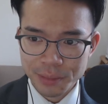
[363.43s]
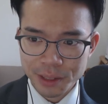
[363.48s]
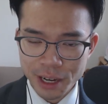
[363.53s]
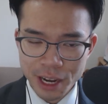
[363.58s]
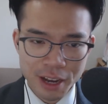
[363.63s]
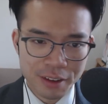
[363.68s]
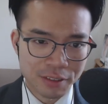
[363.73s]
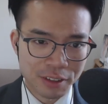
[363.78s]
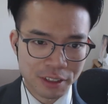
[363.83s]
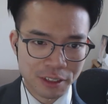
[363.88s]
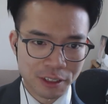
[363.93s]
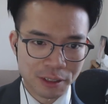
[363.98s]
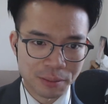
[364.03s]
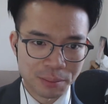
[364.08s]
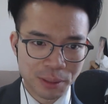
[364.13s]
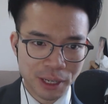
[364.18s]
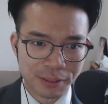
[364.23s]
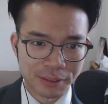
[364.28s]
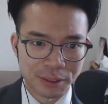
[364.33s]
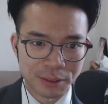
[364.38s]
I have a
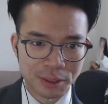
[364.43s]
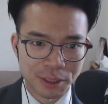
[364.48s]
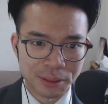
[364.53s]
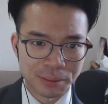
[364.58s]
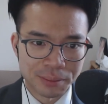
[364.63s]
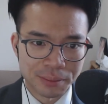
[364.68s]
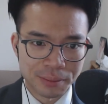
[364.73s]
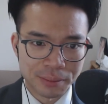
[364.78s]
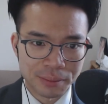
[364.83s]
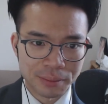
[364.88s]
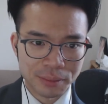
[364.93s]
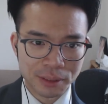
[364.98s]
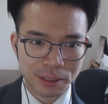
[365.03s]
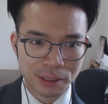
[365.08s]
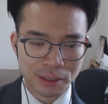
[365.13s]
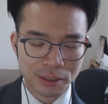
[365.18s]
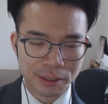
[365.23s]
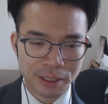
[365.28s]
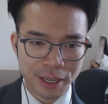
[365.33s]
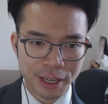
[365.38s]
private room,
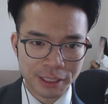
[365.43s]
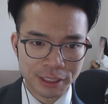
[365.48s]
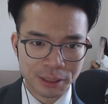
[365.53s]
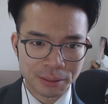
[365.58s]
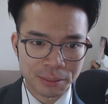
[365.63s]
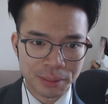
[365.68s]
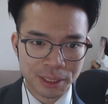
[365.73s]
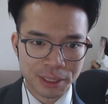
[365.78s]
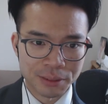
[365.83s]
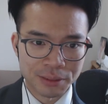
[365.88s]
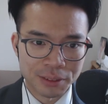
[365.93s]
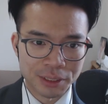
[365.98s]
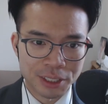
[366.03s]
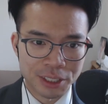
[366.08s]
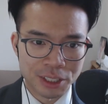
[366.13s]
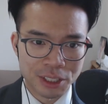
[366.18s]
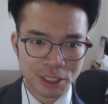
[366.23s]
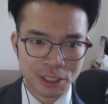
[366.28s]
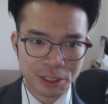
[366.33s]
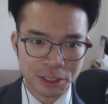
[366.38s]
so it has a mini
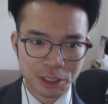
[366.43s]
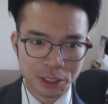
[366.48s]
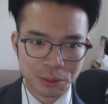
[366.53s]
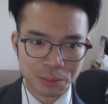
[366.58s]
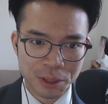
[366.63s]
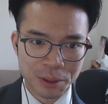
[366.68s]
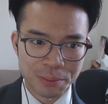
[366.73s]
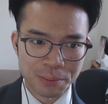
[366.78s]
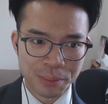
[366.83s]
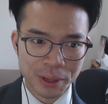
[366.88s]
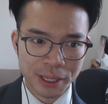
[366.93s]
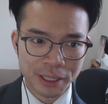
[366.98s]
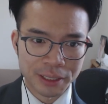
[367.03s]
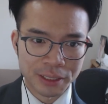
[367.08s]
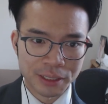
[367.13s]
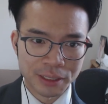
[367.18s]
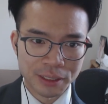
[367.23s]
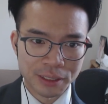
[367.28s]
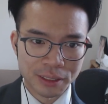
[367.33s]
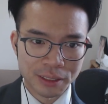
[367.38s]
fridge as my bed,